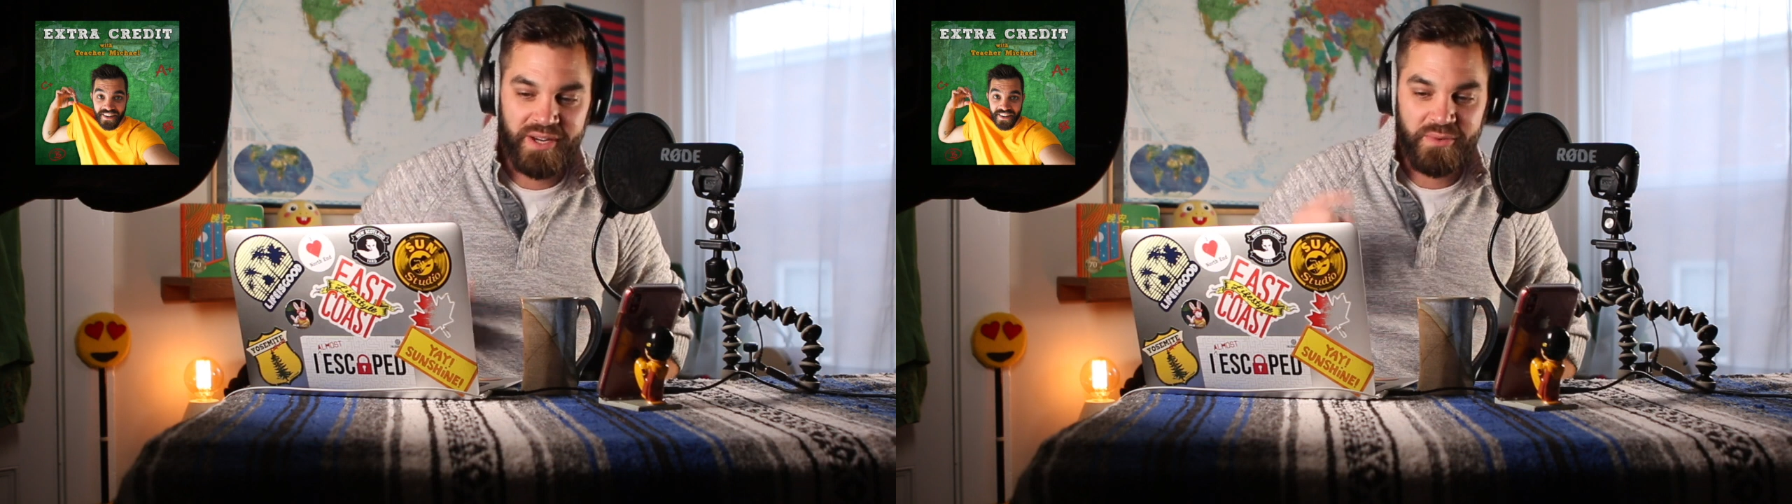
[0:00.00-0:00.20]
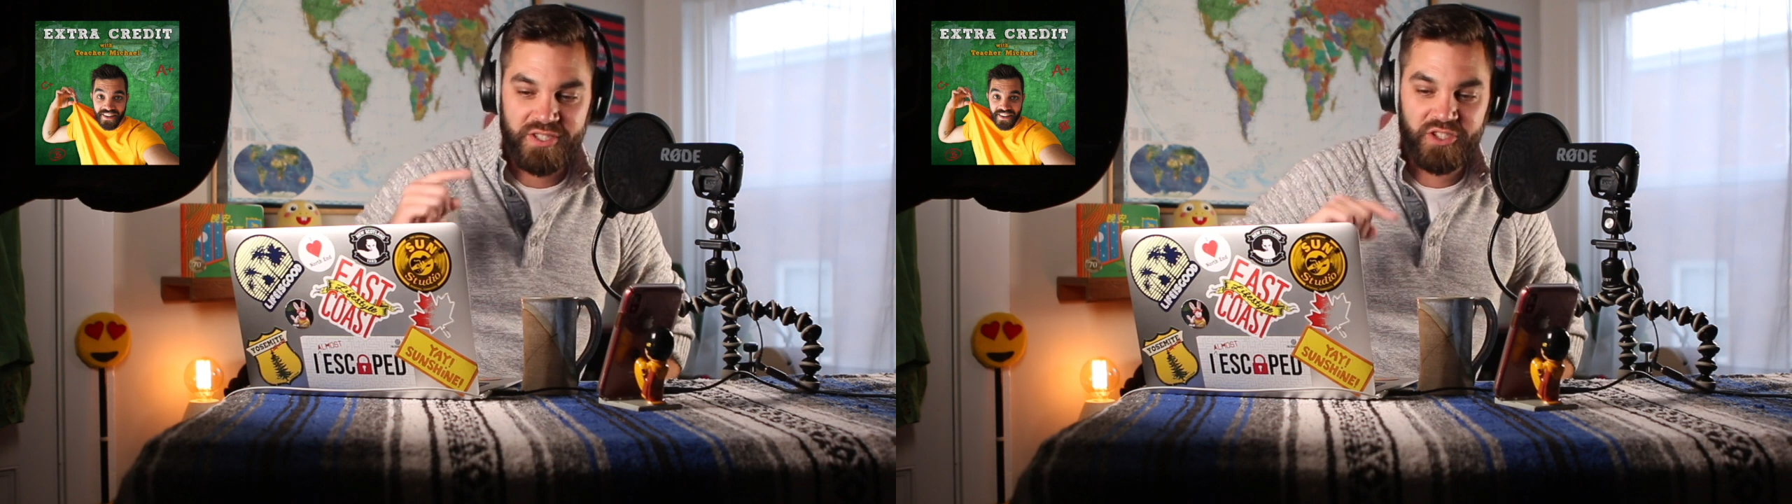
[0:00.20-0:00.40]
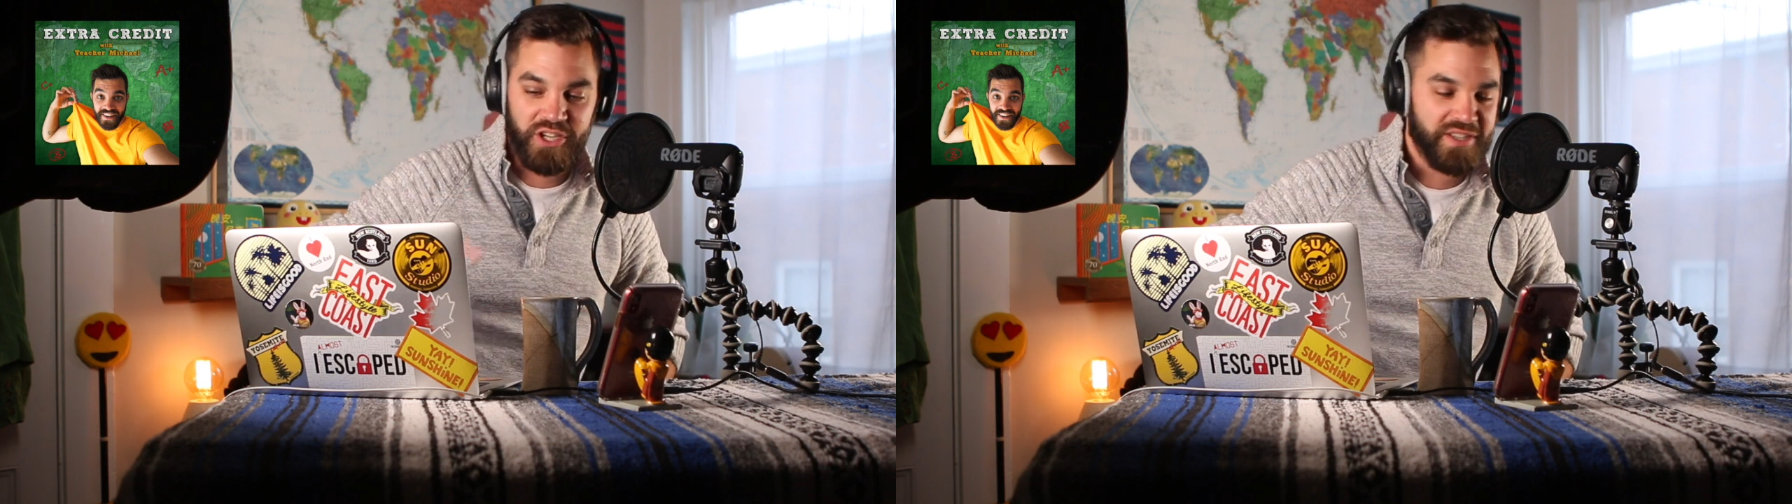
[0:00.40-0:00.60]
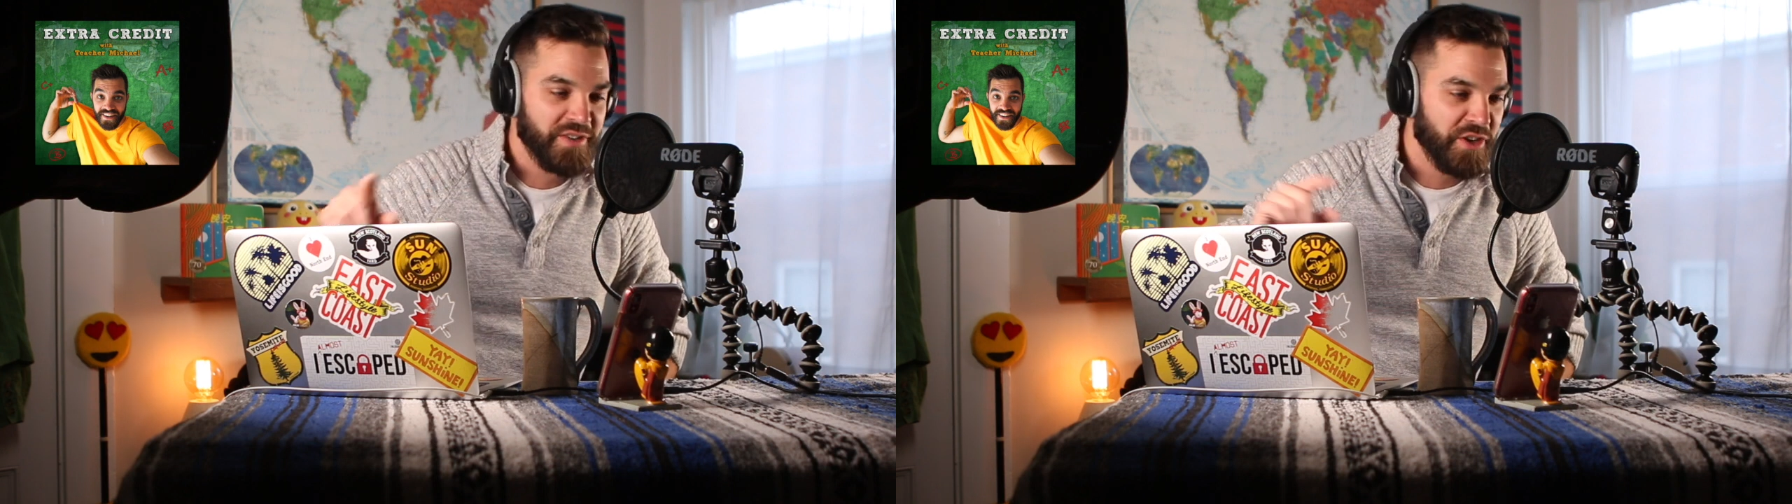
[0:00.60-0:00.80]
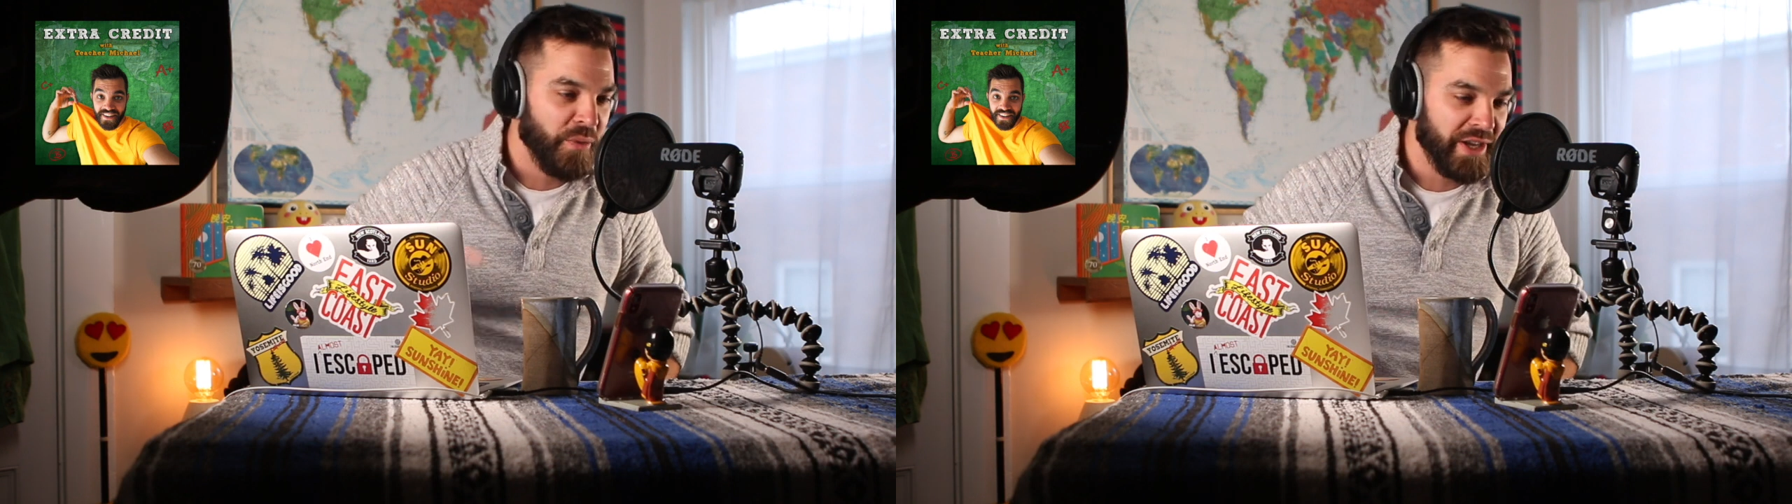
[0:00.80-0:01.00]
It was
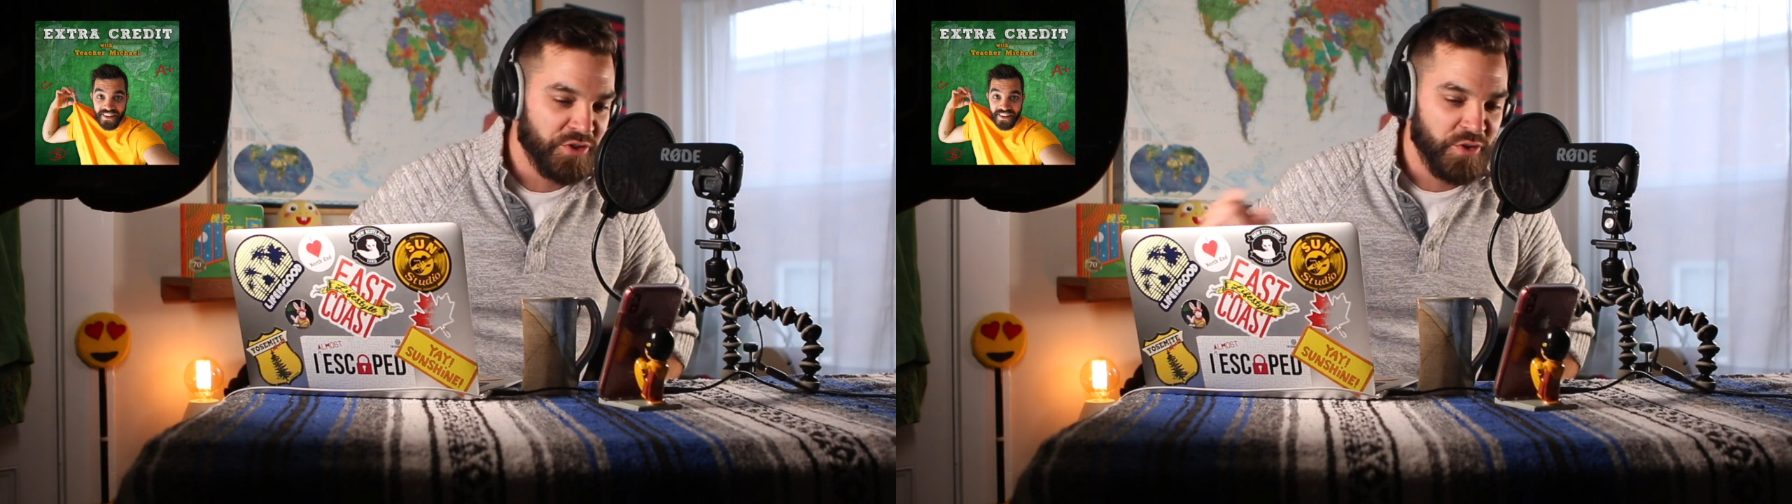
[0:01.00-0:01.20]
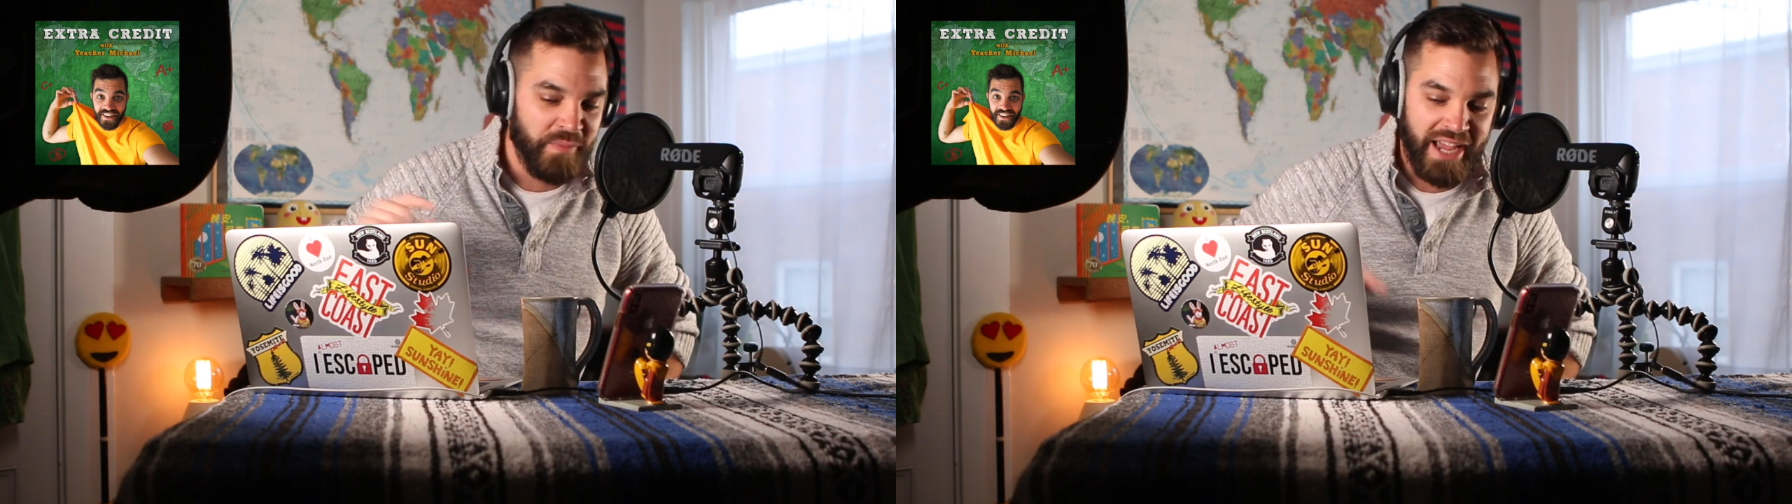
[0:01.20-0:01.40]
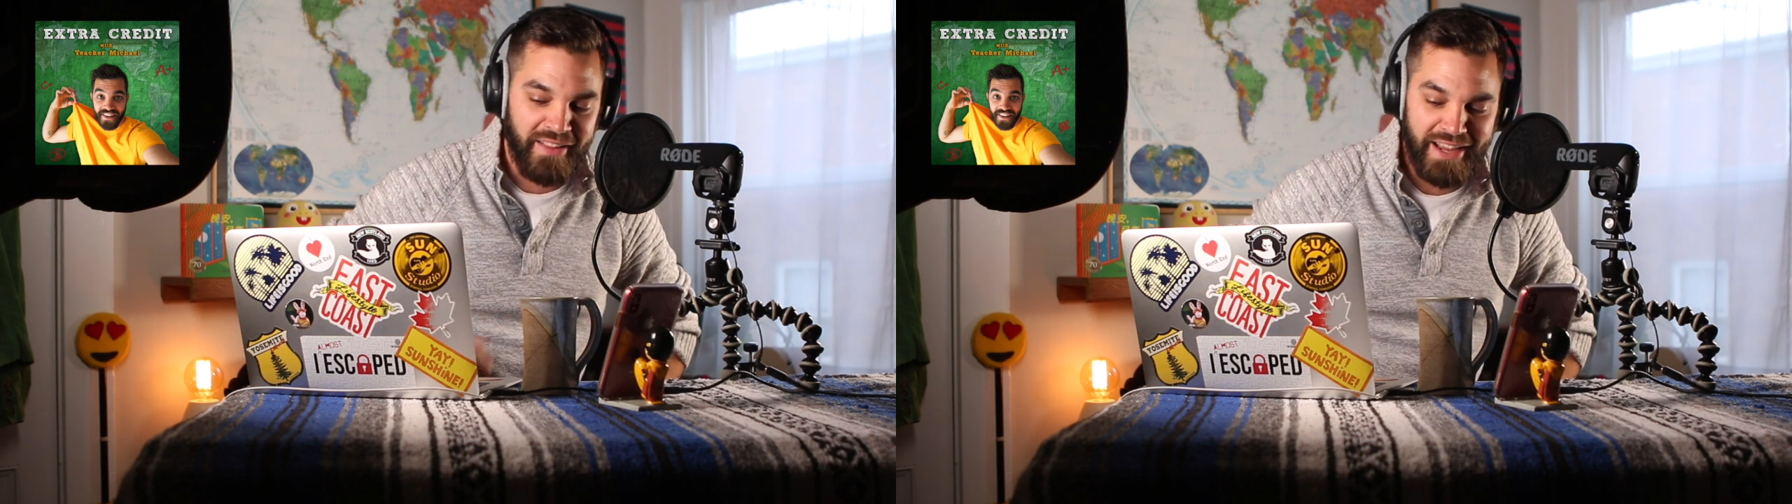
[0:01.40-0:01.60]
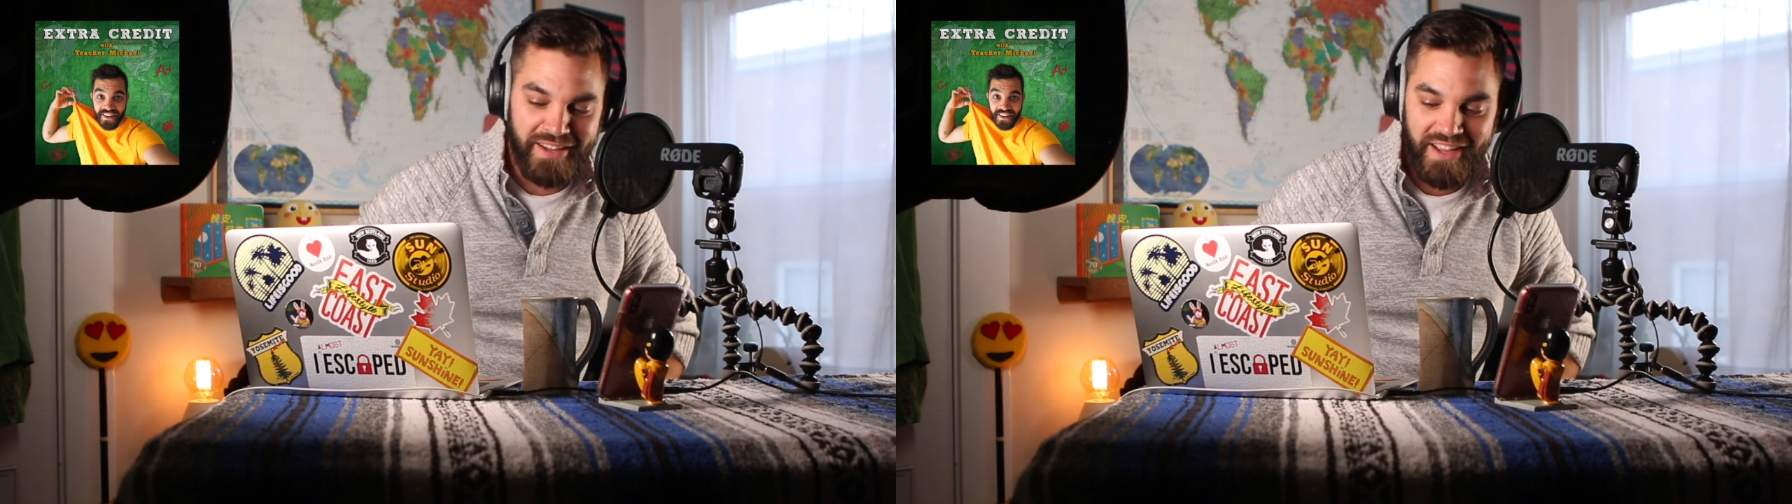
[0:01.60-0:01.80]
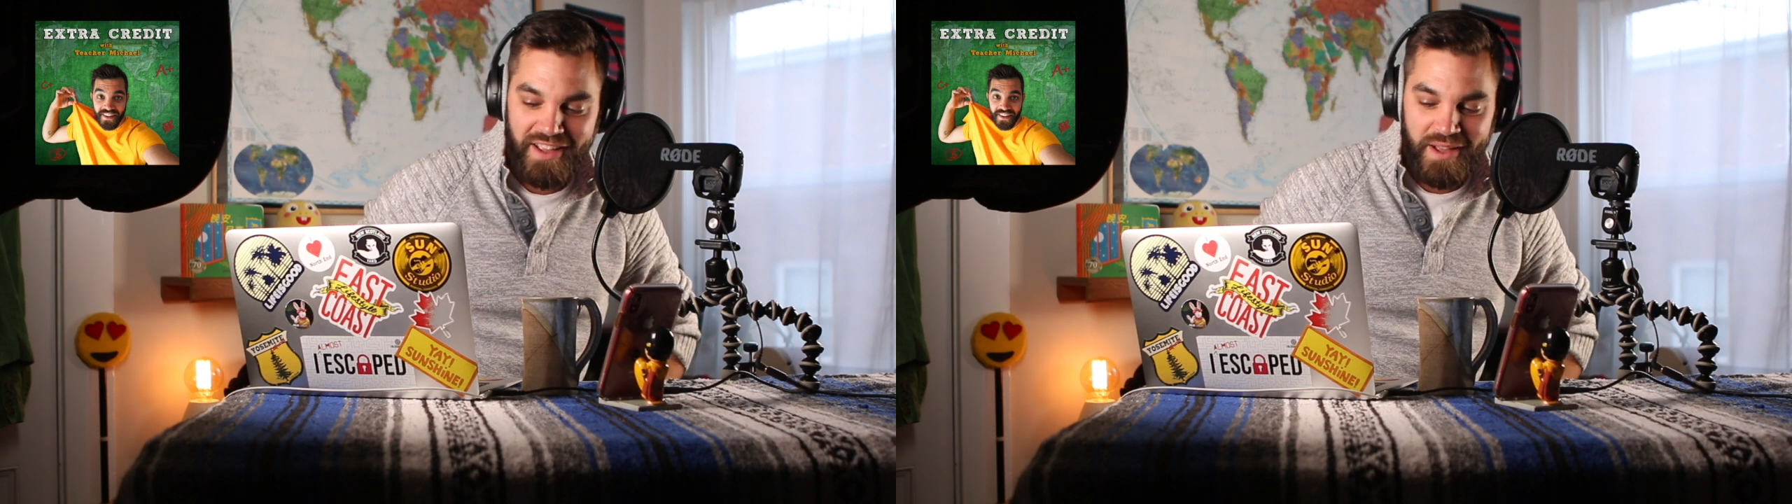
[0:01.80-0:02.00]
just going through my like